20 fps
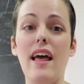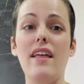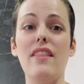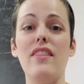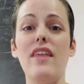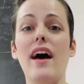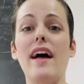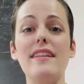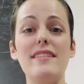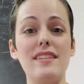
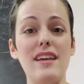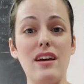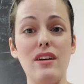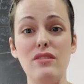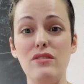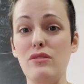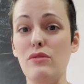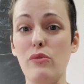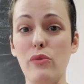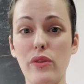that's how
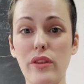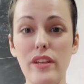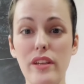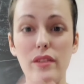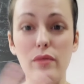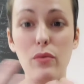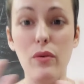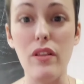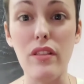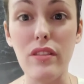you
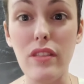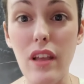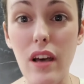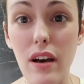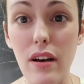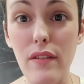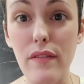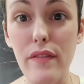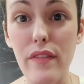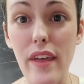lead with
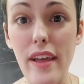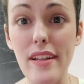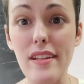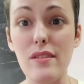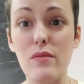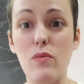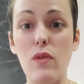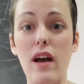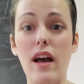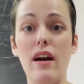love.
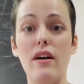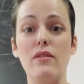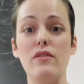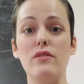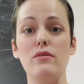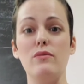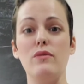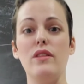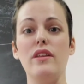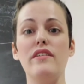That's how
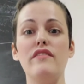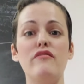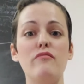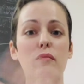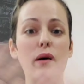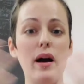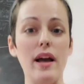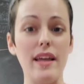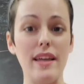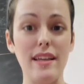you live
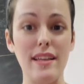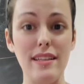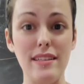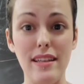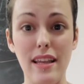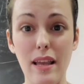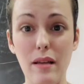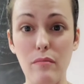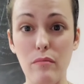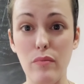by
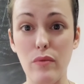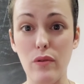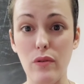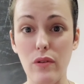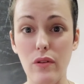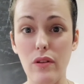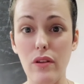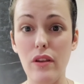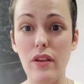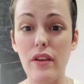
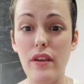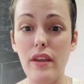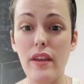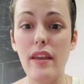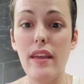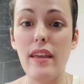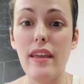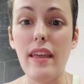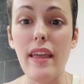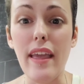example.
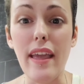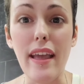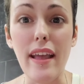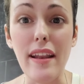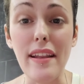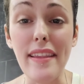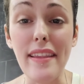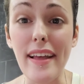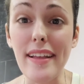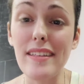
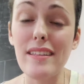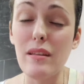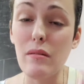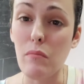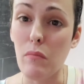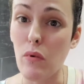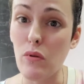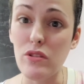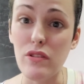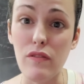And that's the
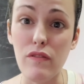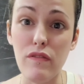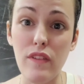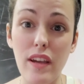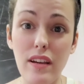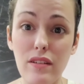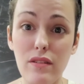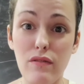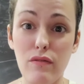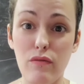most
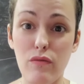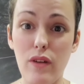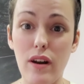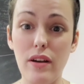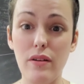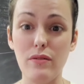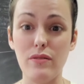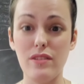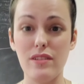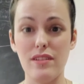effective
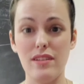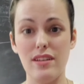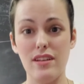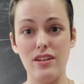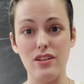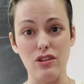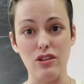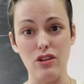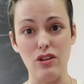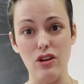route
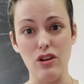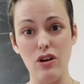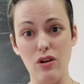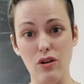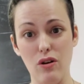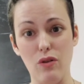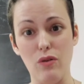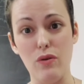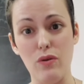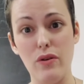to
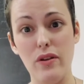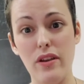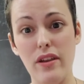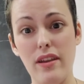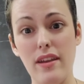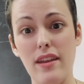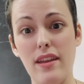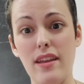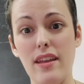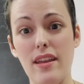go
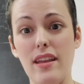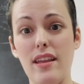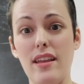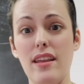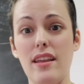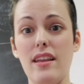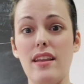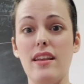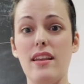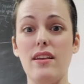
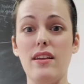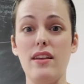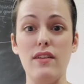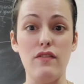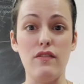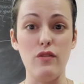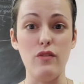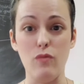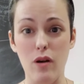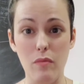
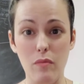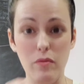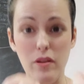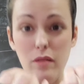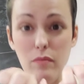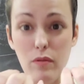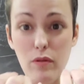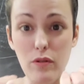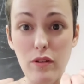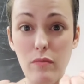if you want
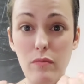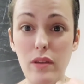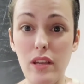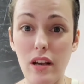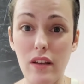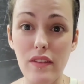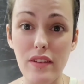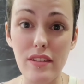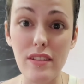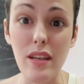people to be
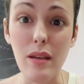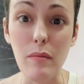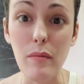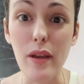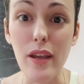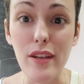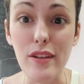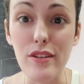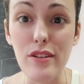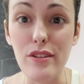on the same
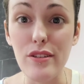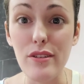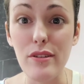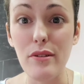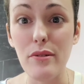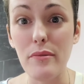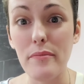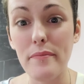page as you.